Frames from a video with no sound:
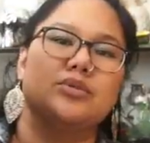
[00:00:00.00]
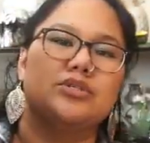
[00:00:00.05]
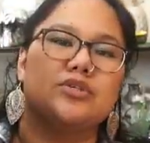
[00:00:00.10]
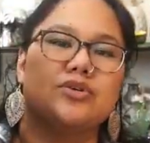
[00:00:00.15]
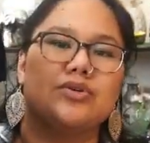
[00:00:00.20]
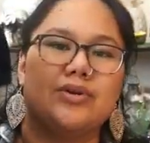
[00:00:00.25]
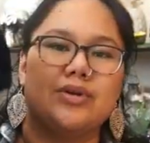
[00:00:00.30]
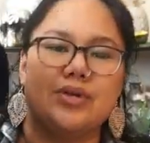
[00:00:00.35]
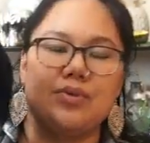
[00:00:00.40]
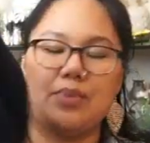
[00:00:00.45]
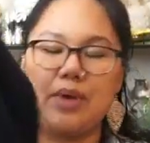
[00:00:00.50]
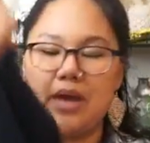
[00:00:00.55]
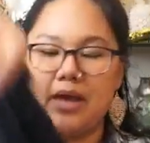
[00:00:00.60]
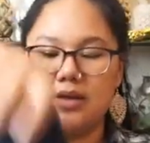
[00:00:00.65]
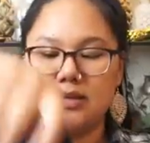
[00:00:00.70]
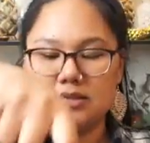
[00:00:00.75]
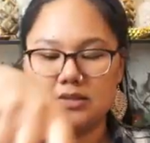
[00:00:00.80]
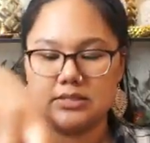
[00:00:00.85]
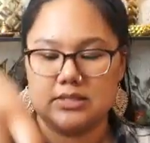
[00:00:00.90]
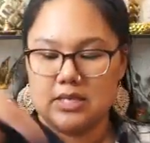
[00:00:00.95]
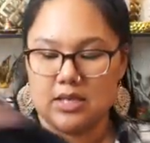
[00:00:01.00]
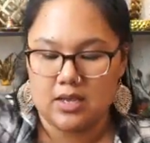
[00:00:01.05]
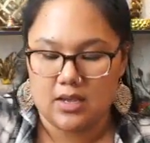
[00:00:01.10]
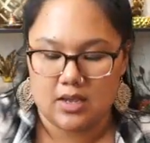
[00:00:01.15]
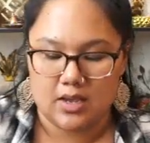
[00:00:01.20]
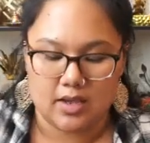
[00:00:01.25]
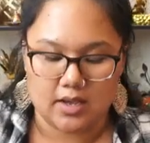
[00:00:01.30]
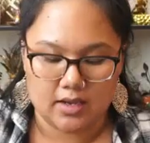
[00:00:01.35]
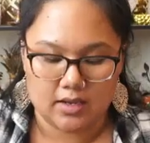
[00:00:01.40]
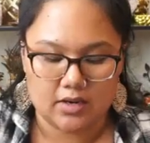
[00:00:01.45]
maternity pants
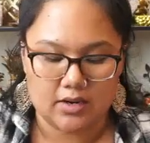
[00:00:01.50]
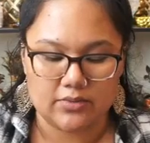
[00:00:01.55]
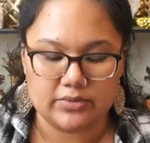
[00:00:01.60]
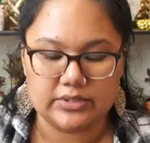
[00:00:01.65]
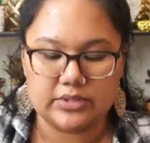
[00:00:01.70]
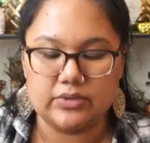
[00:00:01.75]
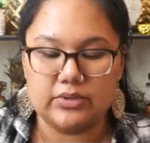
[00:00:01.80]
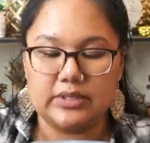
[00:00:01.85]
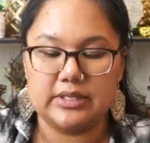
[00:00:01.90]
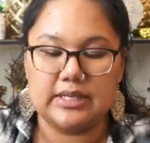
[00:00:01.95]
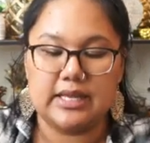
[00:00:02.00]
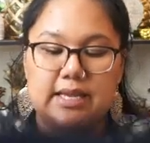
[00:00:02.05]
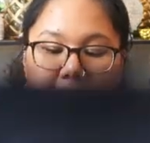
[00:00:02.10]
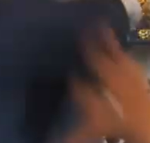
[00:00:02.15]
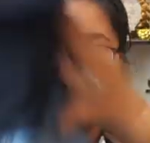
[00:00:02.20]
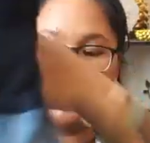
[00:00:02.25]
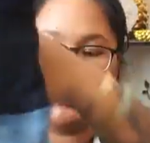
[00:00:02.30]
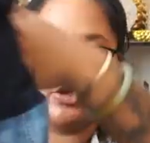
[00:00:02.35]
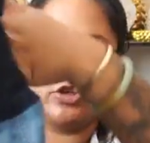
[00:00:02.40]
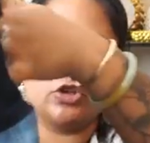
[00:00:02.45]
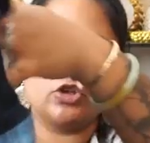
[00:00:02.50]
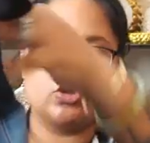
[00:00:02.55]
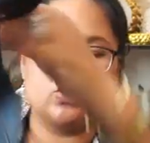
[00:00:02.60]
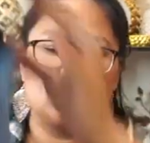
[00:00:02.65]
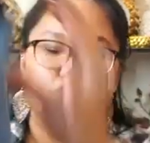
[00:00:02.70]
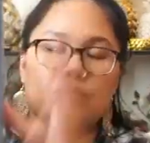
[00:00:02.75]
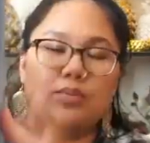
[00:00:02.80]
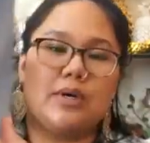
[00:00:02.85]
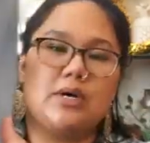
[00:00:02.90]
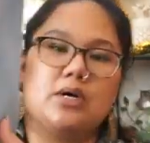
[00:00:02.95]
and it was only like
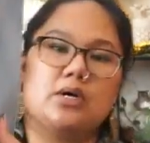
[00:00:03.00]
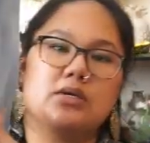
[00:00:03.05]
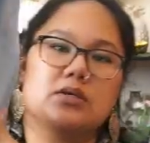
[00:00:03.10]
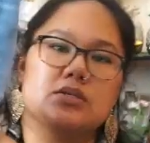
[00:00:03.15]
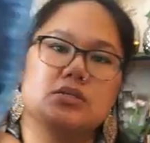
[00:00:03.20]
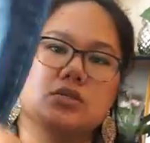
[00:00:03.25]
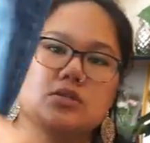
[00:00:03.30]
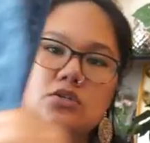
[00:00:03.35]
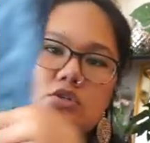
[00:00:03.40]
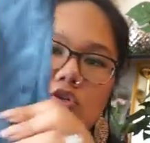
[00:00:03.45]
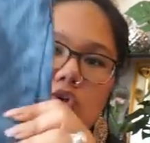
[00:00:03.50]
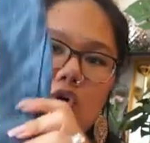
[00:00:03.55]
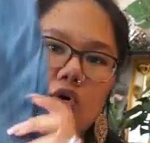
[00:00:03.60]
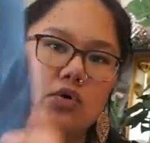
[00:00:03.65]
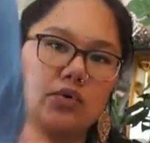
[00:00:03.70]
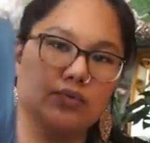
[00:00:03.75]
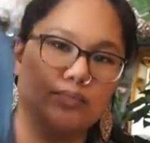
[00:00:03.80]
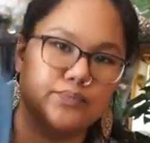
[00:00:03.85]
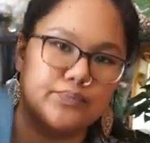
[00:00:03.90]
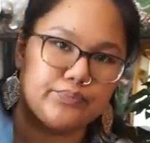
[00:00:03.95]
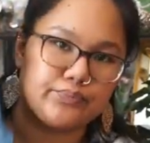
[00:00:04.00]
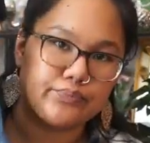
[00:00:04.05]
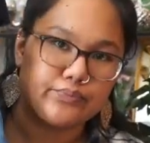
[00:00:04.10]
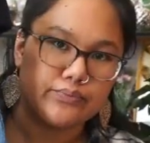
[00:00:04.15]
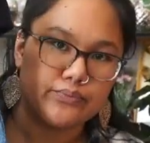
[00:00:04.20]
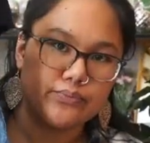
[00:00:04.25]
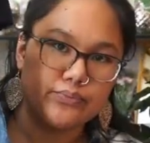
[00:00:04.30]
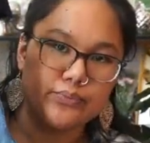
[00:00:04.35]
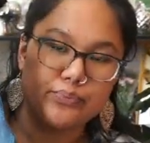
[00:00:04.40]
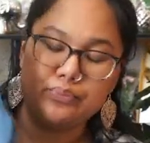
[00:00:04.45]
two bucks so
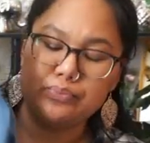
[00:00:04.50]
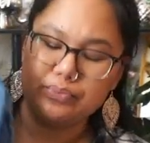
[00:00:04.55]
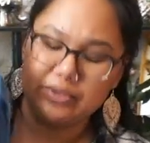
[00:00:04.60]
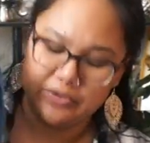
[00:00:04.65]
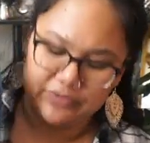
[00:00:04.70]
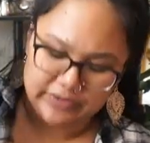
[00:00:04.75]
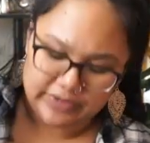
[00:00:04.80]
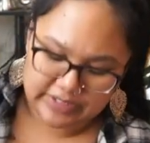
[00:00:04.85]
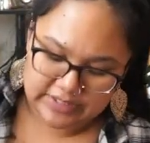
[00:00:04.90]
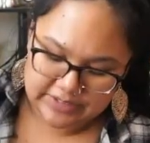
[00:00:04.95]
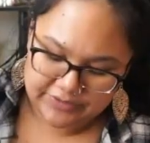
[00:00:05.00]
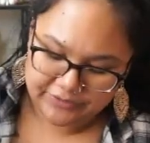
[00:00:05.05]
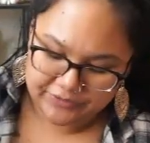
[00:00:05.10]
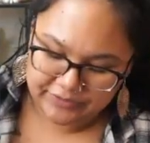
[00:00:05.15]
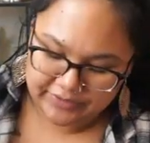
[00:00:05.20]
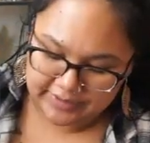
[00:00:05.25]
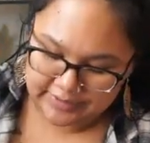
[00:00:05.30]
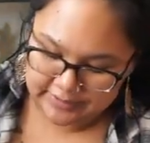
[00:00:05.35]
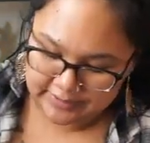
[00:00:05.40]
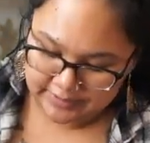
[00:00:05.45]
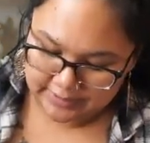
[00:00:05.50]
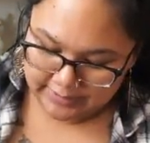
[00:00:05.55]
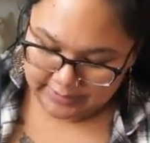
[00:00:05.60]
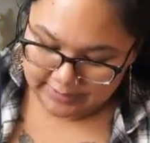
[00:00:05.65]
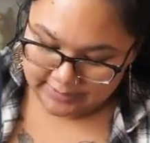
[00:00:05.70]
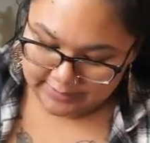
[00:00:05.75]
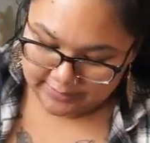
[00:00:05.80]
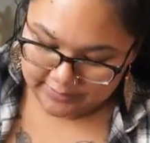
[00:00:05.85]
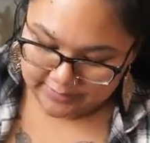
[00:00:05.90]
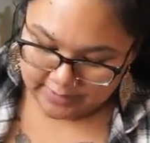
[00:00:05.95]
if it doesn't fit
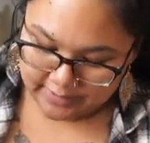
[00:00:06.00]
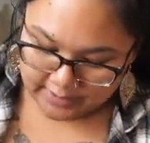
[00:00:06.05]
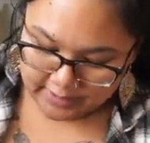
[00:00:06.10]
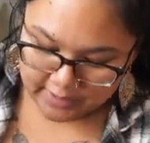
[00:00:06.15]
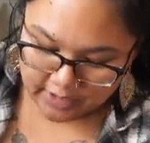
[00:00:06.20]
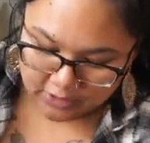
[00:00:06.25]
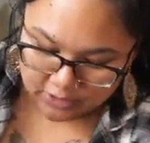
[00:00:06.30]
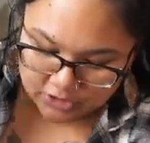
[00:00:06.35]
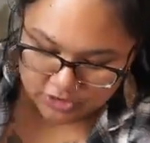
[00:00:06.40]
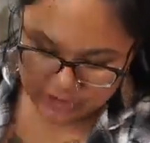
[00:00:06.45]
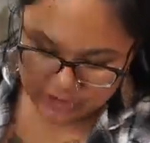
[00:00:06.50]
then I'll